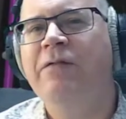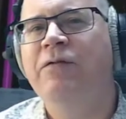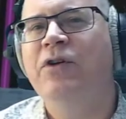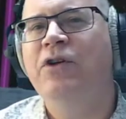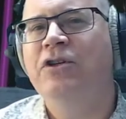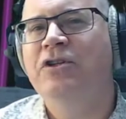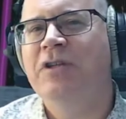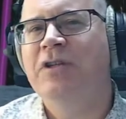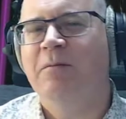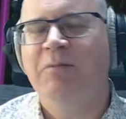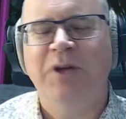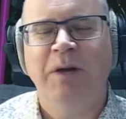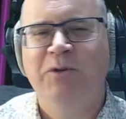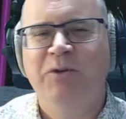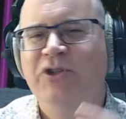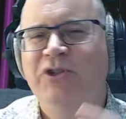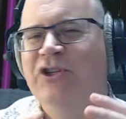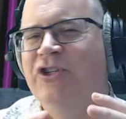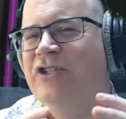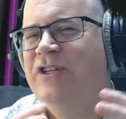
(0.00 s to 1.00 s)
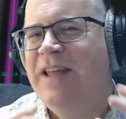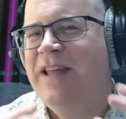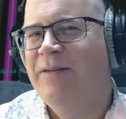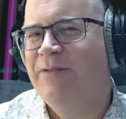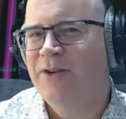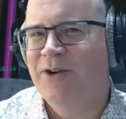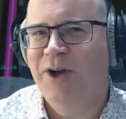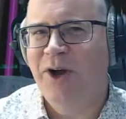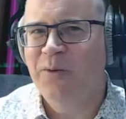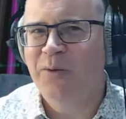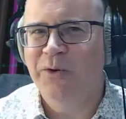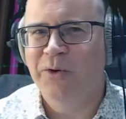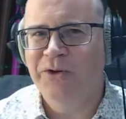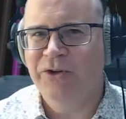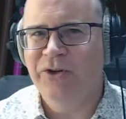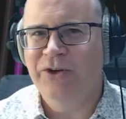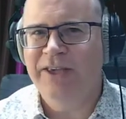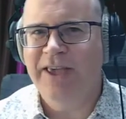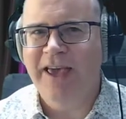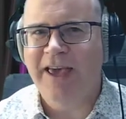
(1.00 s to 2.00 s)
sometimes you just never know what
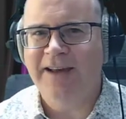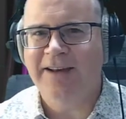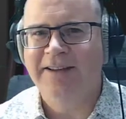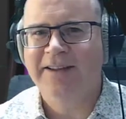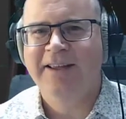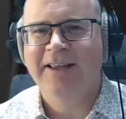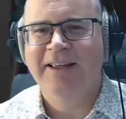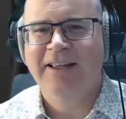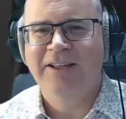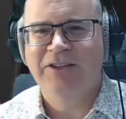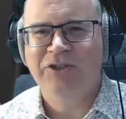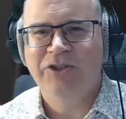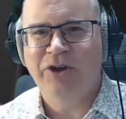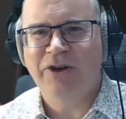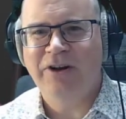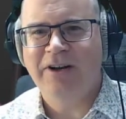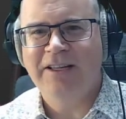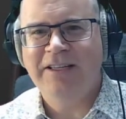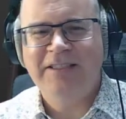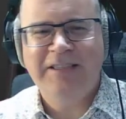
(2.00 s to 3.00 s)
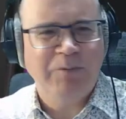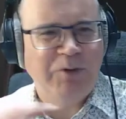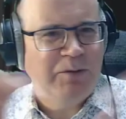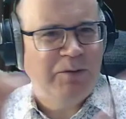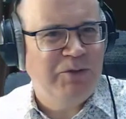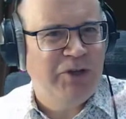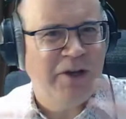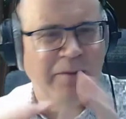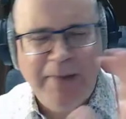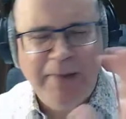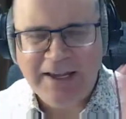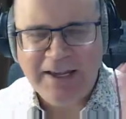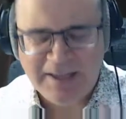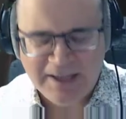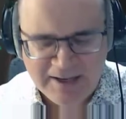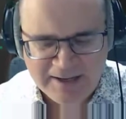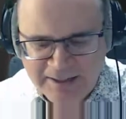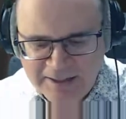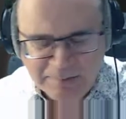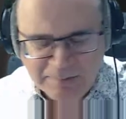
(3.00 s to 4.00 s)
you get. Certainly, sometimes you can make
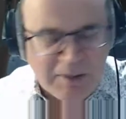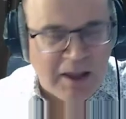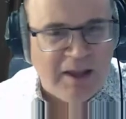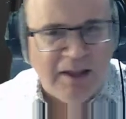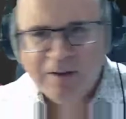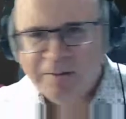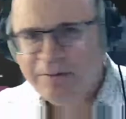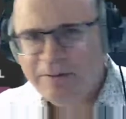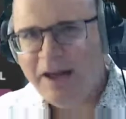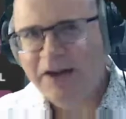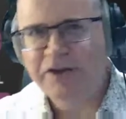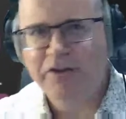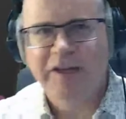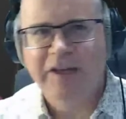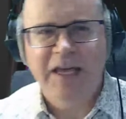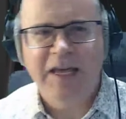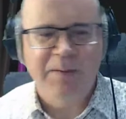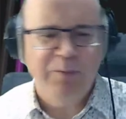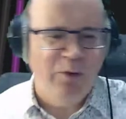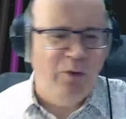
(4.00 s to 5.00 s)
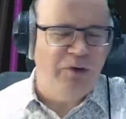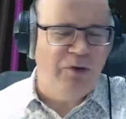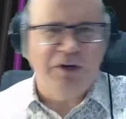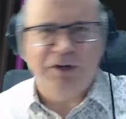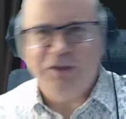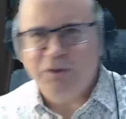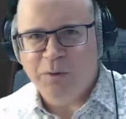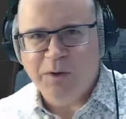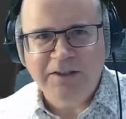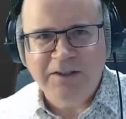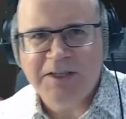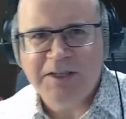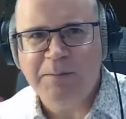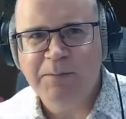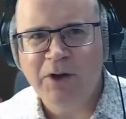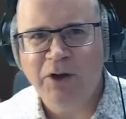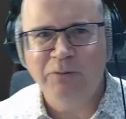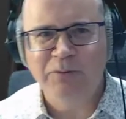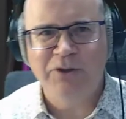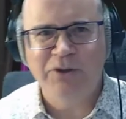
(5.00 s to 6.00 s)
a little flash on the keyboard or twiddle some
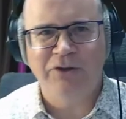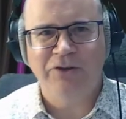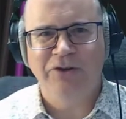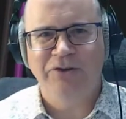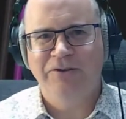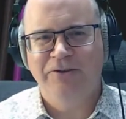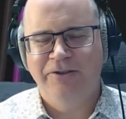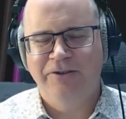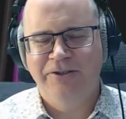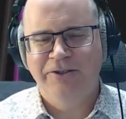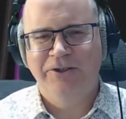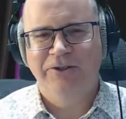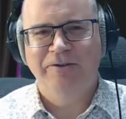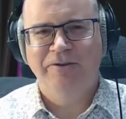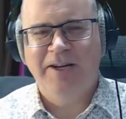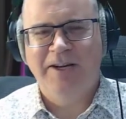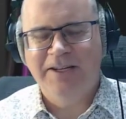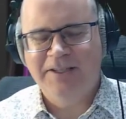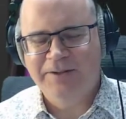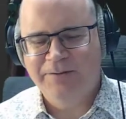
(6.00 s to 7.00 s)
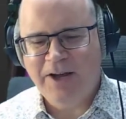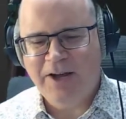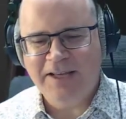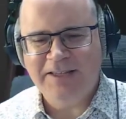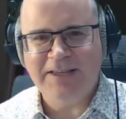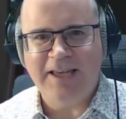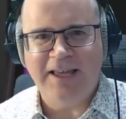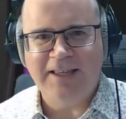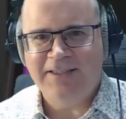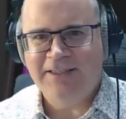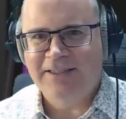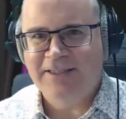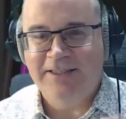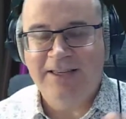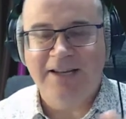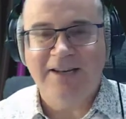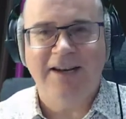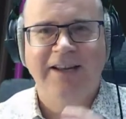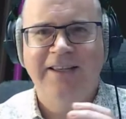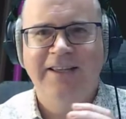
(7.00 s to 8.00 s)
knobs on your device, and
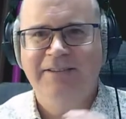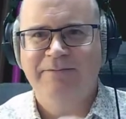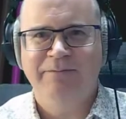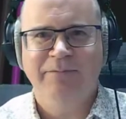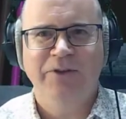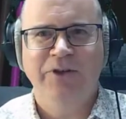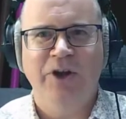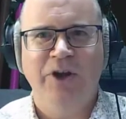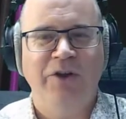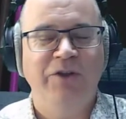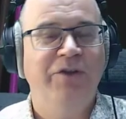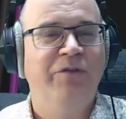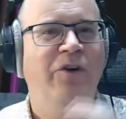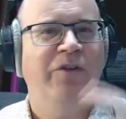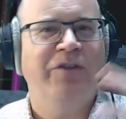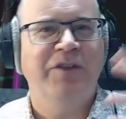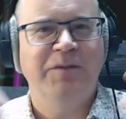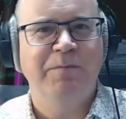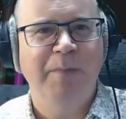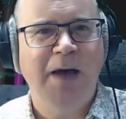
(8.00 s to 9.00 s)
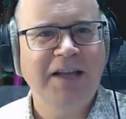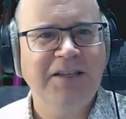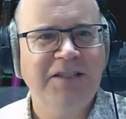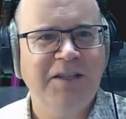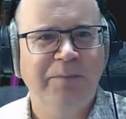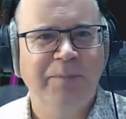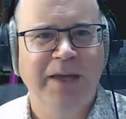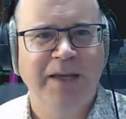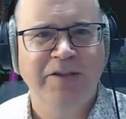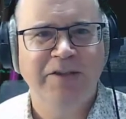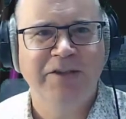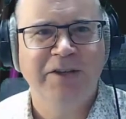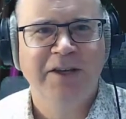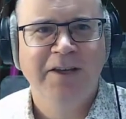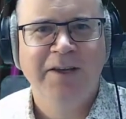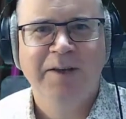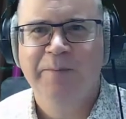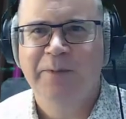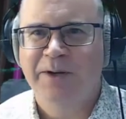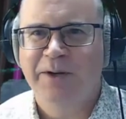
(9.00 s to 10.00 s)
suddenly you've got this masterpiece.
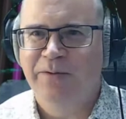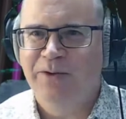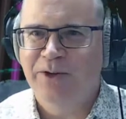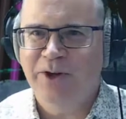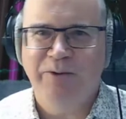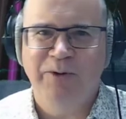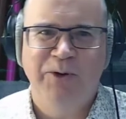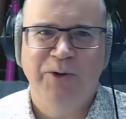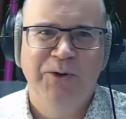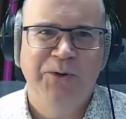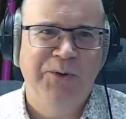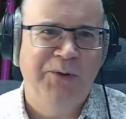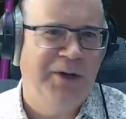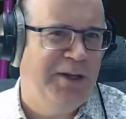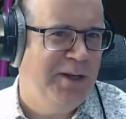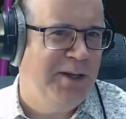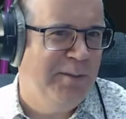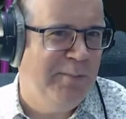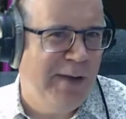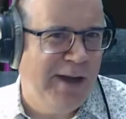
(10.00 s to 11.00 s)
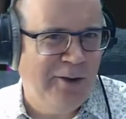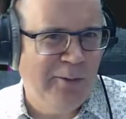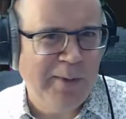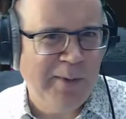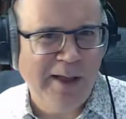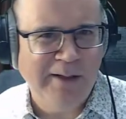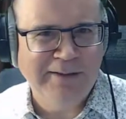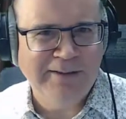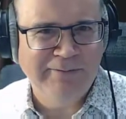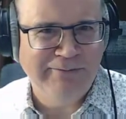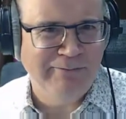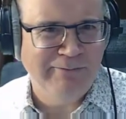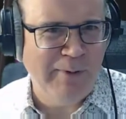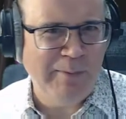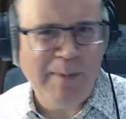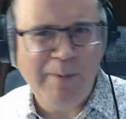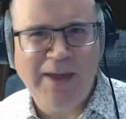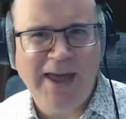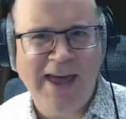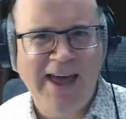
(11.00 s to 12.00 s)
But if you don't record it, you might not be able to
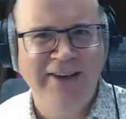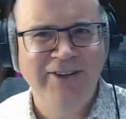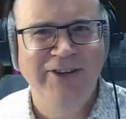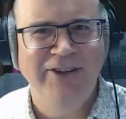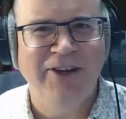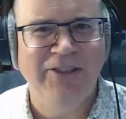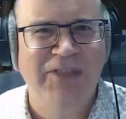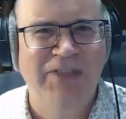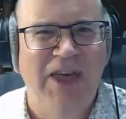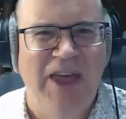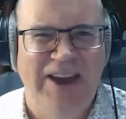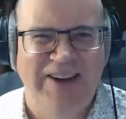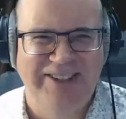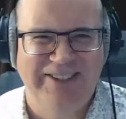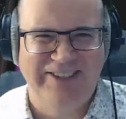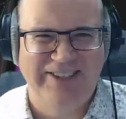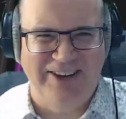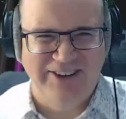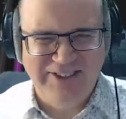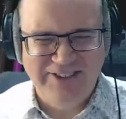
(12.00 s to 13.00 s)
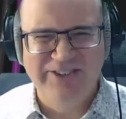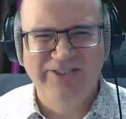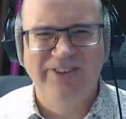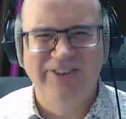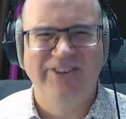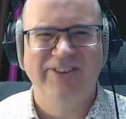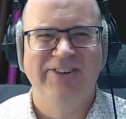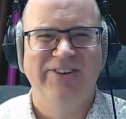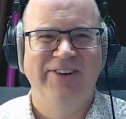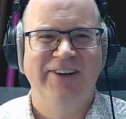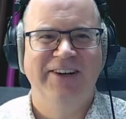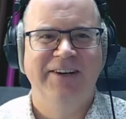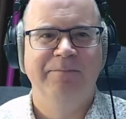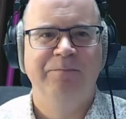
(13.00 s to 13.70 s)
remember how you got there. So do record it.